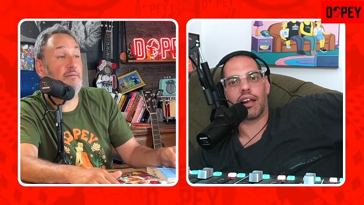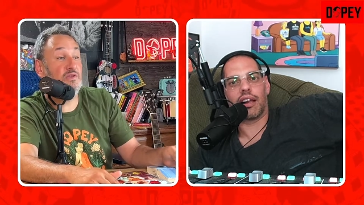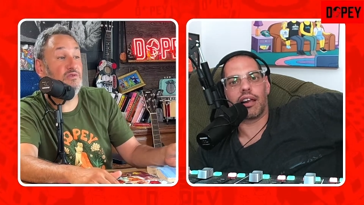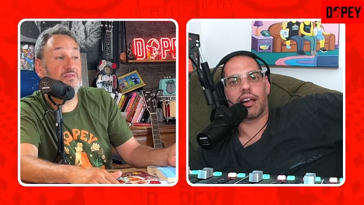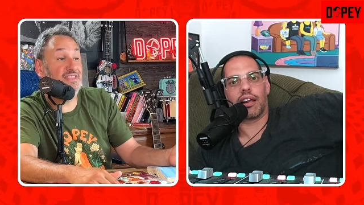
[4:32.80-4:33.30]

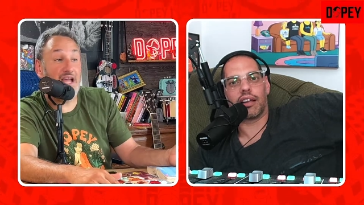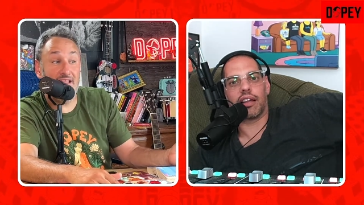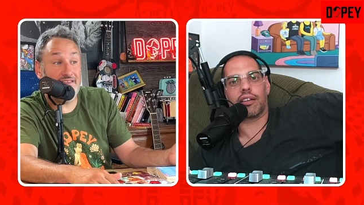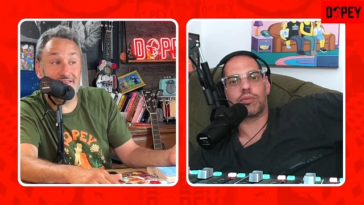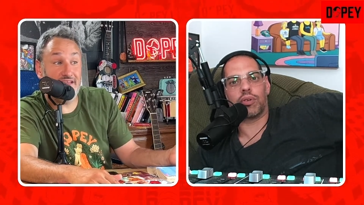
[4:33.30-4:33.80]
Speaker 1: time you do it, the
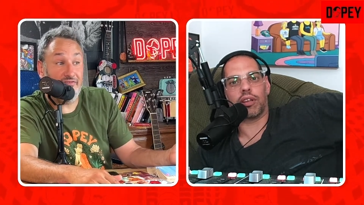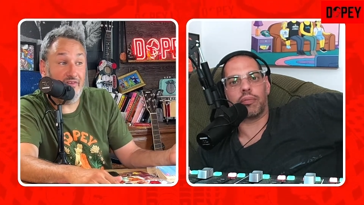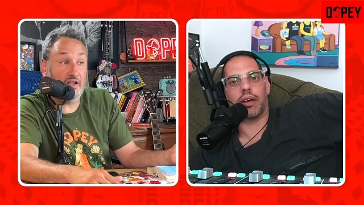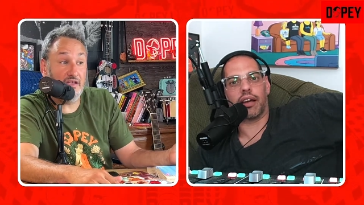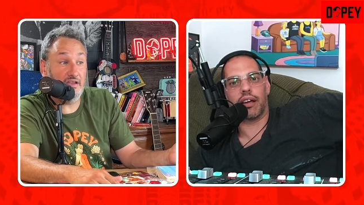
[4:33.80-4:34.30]
island's it's like
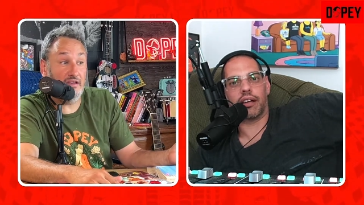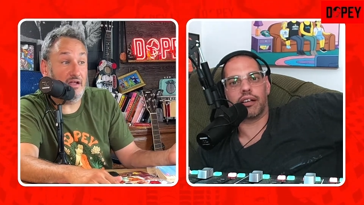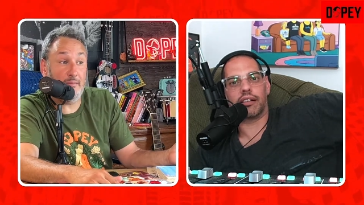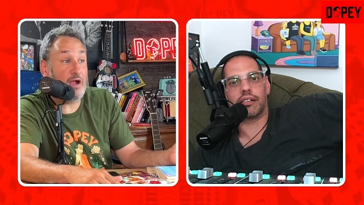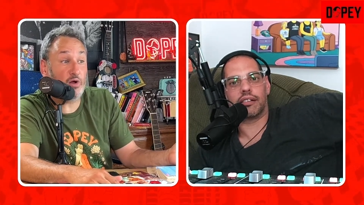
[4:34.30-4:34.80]
really
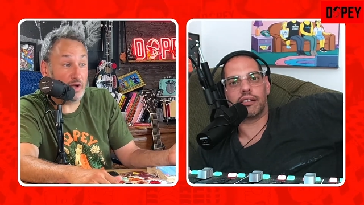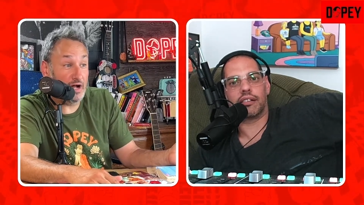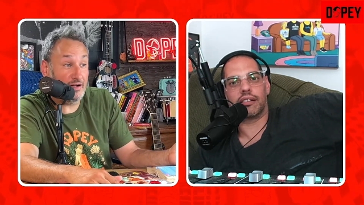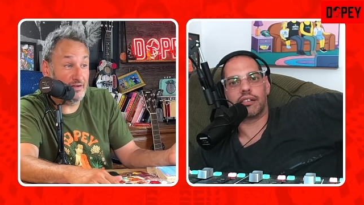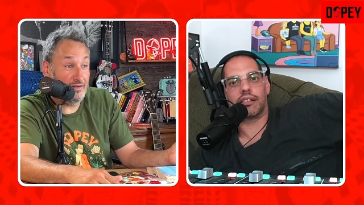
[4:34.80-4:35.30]
fucking big.
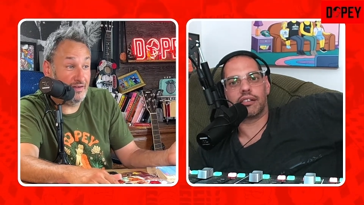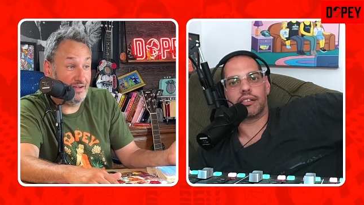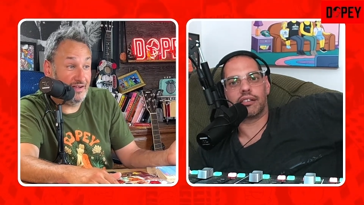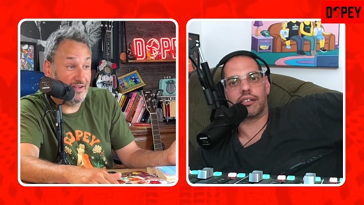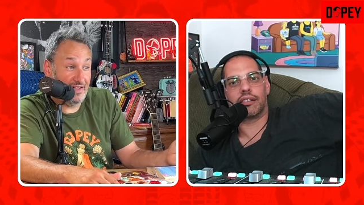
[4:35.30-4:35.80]
America.
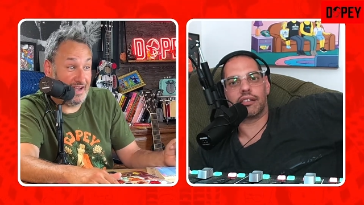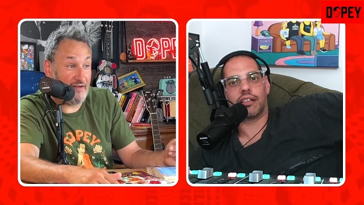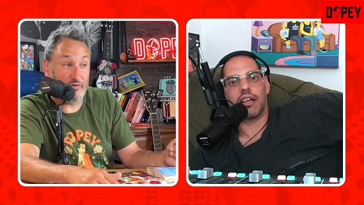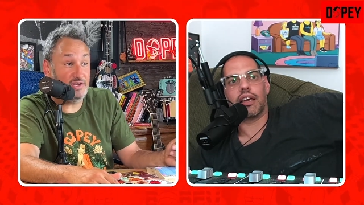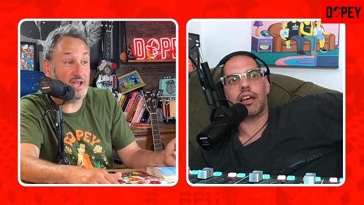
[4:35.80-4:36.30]
And
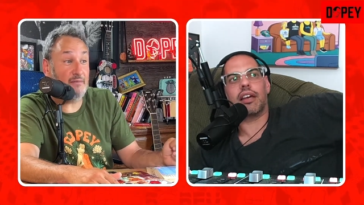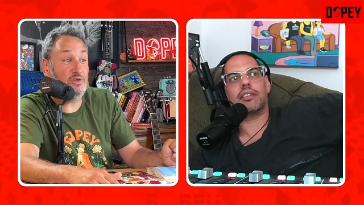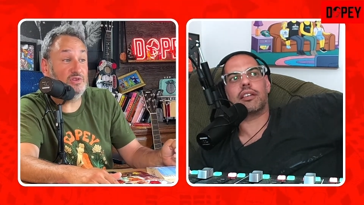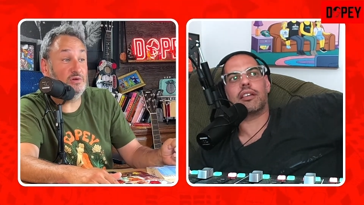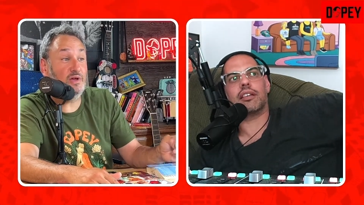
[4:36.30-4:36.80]
every
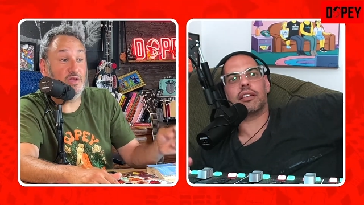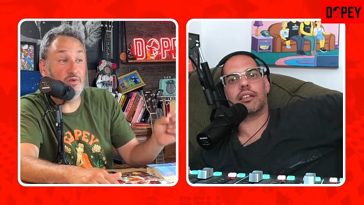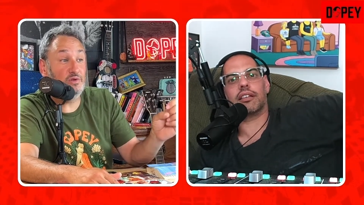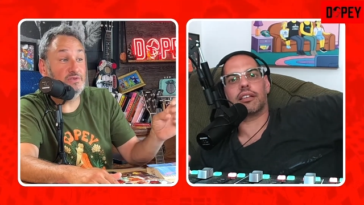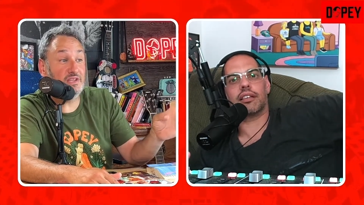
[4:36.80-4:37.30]
time you do it,
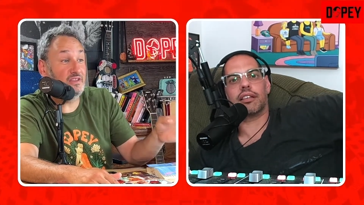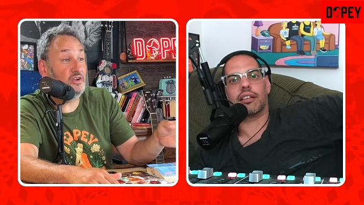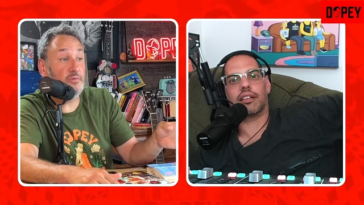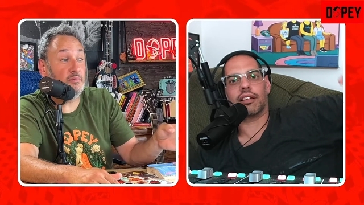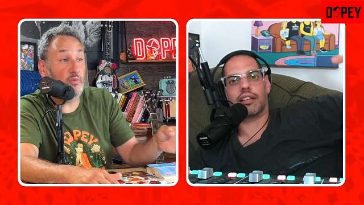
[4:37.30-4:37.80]
you lose a
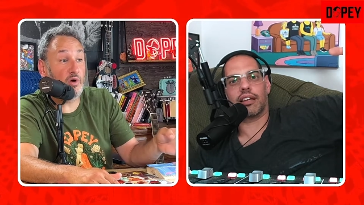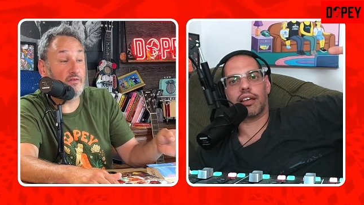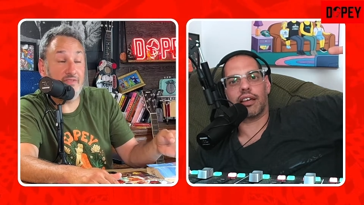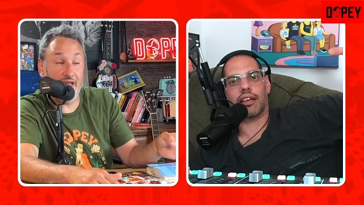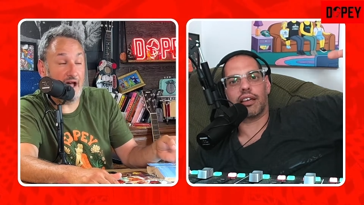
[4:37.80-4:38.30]
little bit
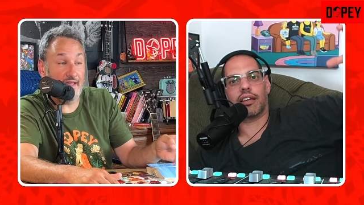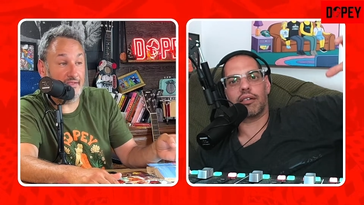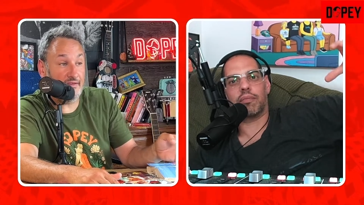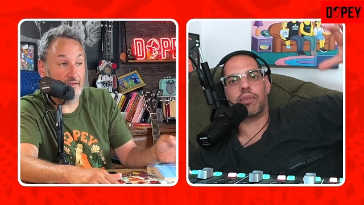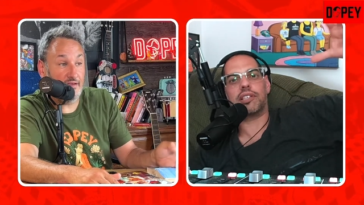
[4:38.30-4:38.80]
more of the
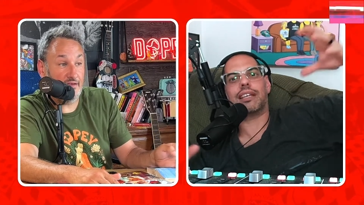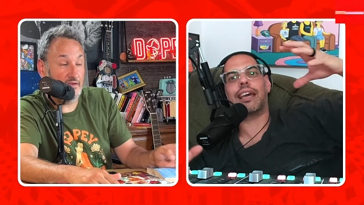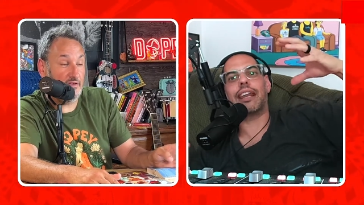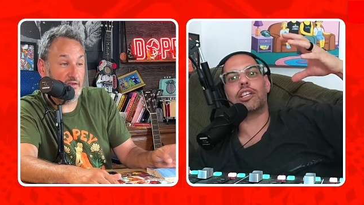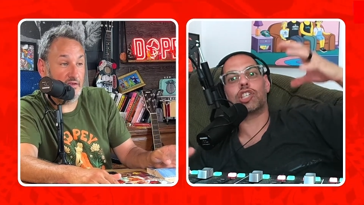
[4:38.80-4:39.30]
island.
Speaker 2: But is
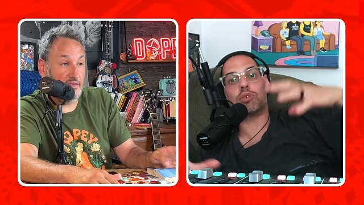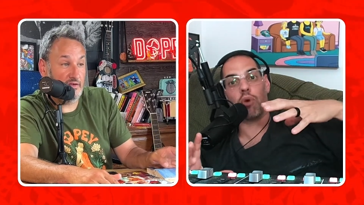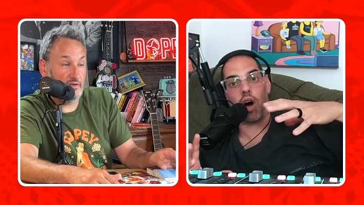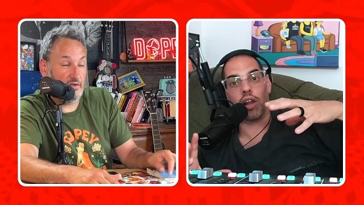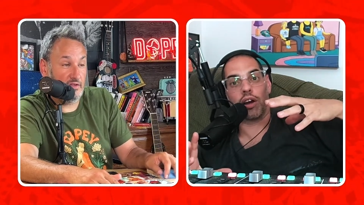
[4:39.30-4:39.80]
it getting
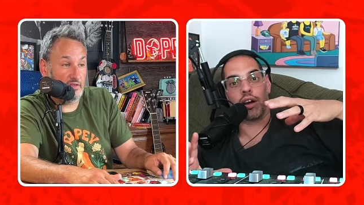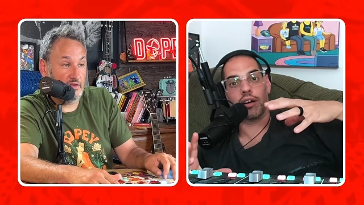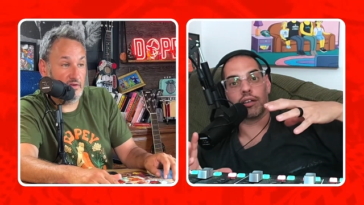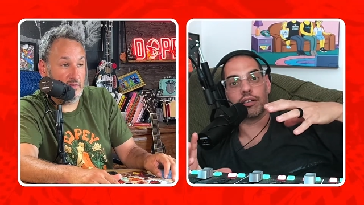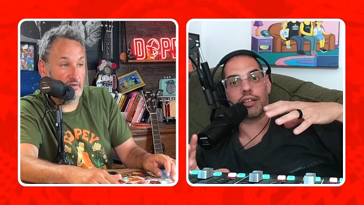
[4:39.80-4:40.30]

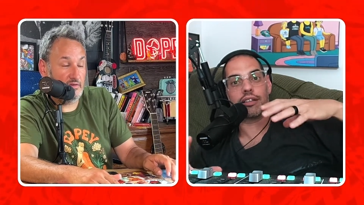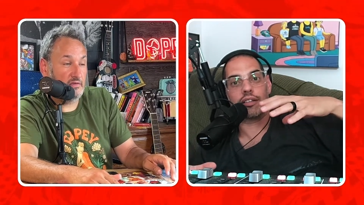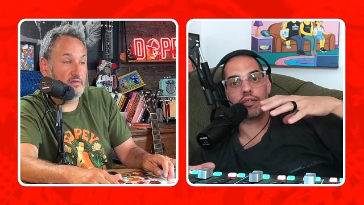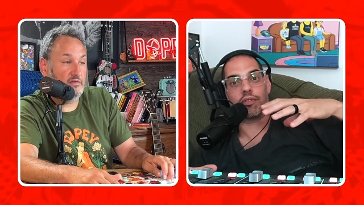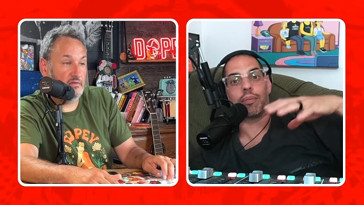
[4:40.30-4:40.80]
smaller
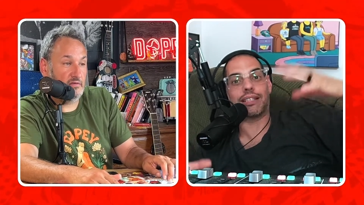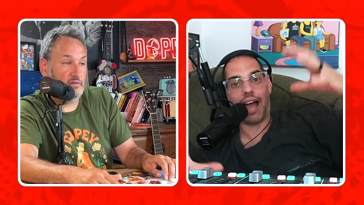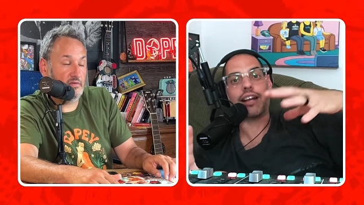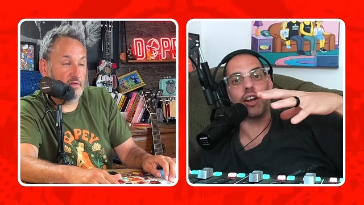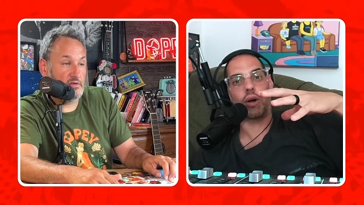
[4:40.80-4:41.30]
from a
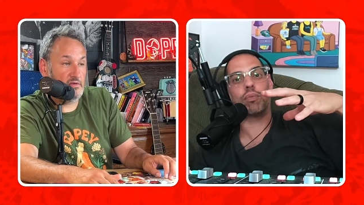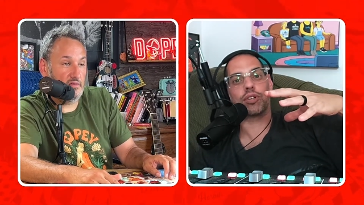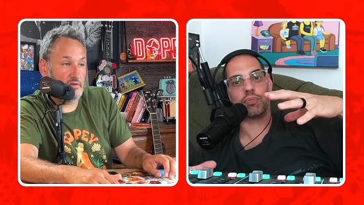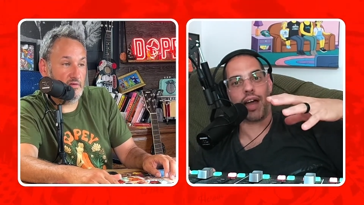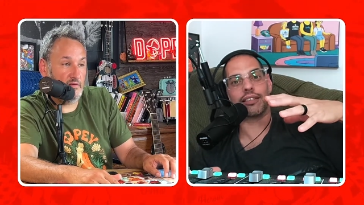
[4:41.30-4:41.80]
technical
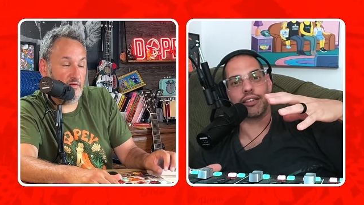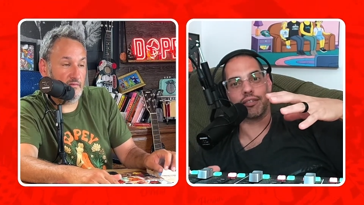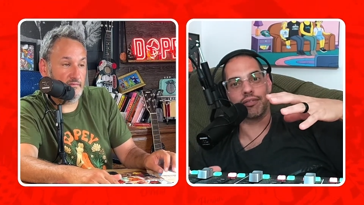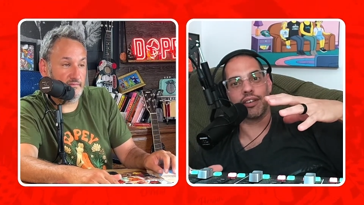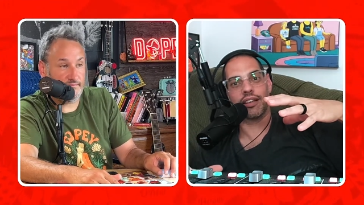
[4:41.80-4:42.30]

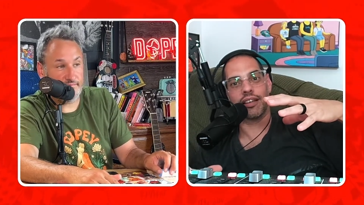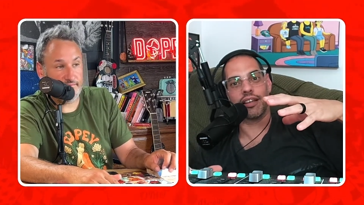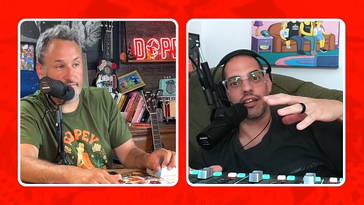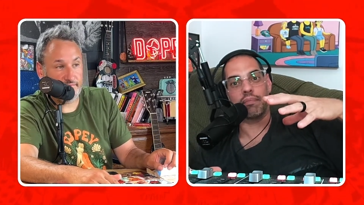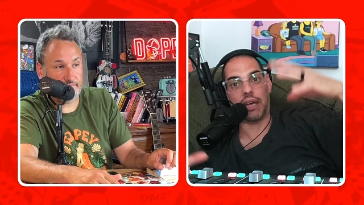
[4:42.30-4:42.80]
perspective
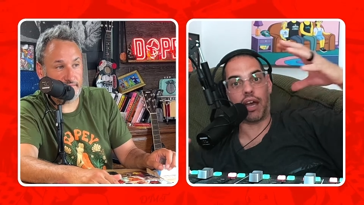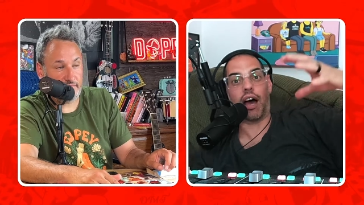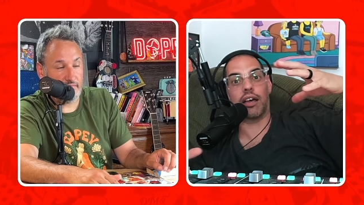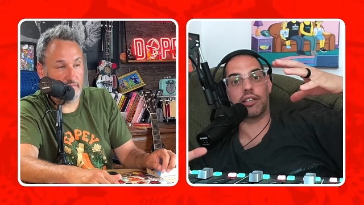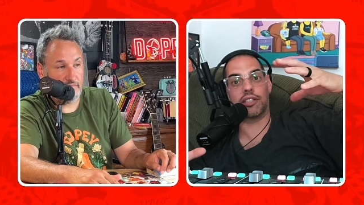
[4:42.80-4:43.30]

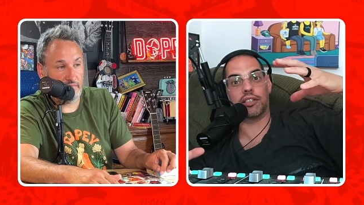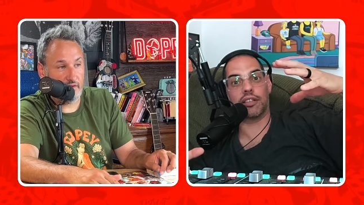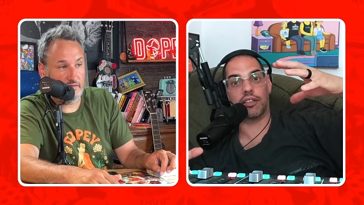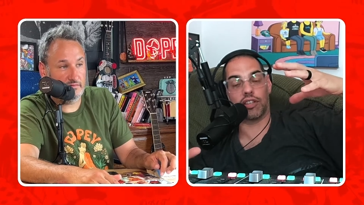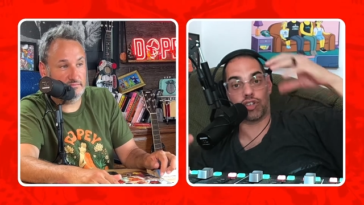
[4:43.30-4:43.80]

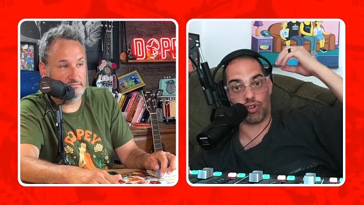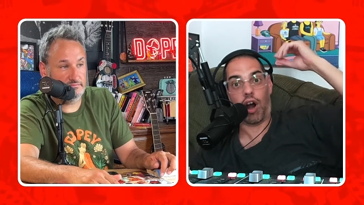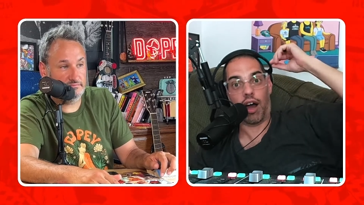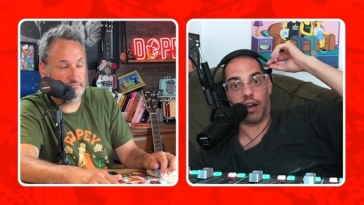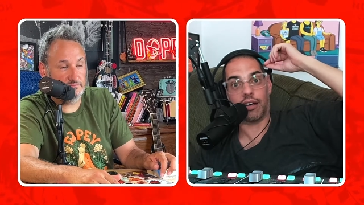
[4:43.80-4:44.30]
because the
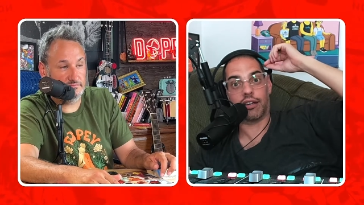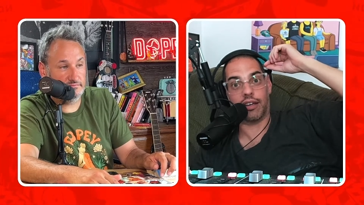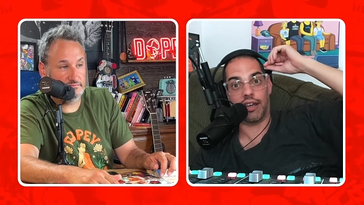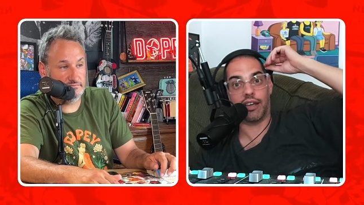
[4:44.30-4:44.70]
drug